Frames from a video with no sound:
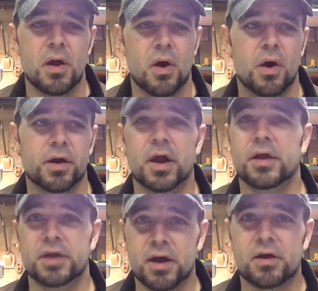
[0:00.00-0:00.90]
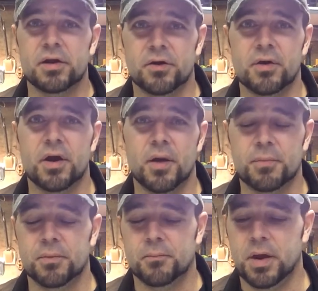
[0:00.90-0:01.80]
on it, and that cleared it up.
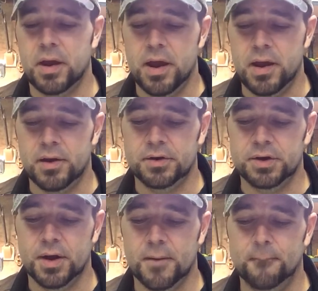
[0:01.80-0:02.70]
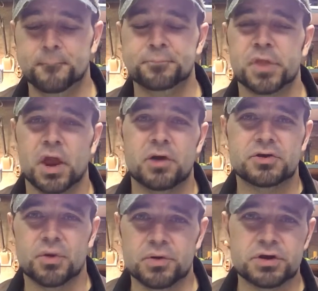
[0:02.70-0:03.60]
And
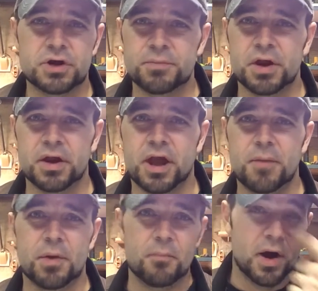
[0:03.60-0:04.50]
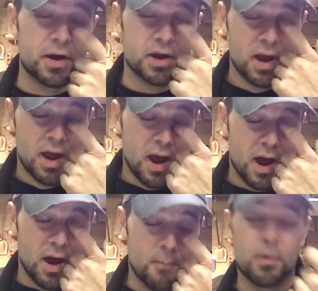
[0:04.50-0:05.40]
so something to keep in mind.
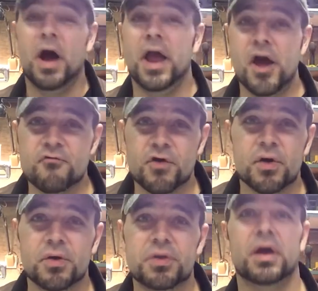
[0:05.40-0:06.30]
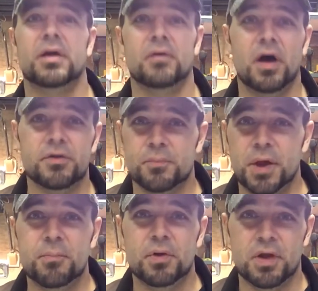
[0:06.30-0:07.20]
I have heard that other
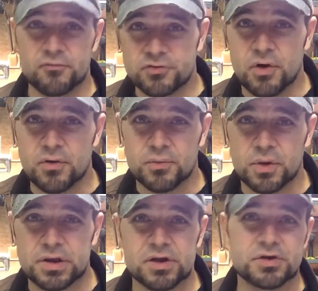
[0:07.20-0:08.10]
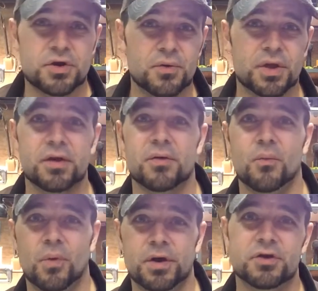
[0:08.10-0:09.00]
people have struggled with this too. That
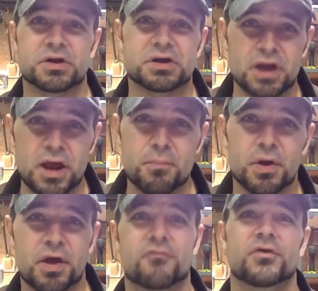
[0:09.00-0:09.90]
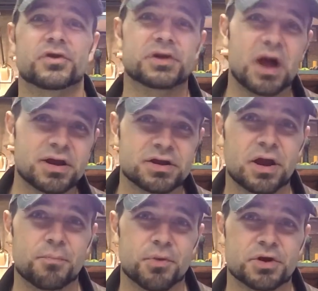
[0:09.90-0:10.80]
when you sleep, if you're a side
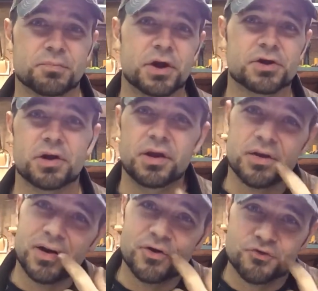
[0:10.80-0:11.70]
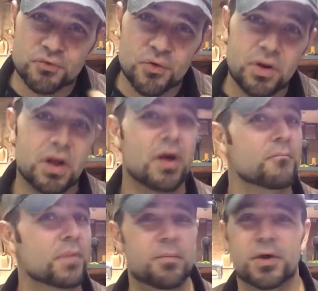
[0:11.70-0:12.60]
sleeper especially, you're going to drool.
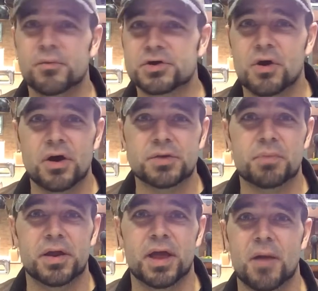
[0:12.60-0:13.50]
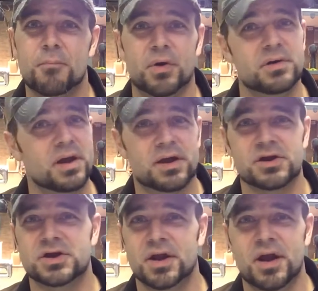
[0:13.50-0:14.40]
Maybe it was caused by that, but like I
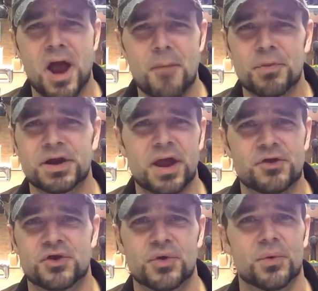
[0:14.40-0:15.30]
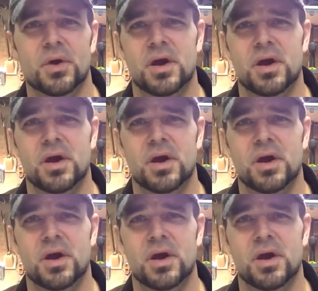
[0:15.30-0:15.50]
said, it happened day two,